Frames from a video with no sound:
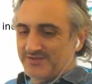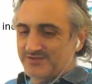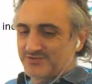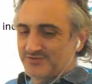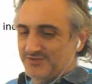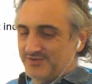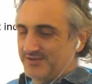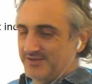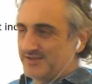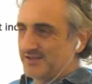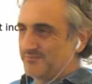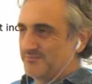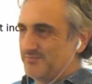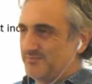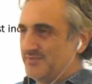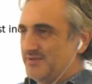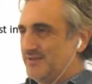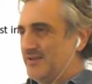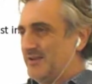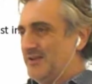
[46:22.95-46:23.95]
So they are
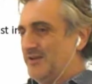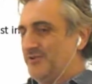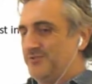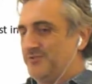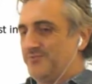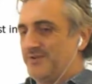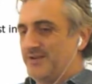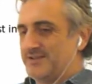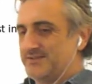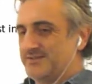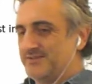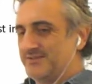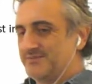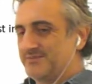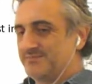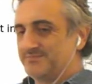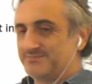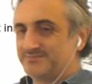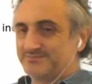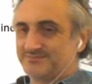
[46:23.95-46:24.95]
a lot
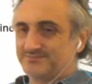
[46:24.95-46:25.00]
faster.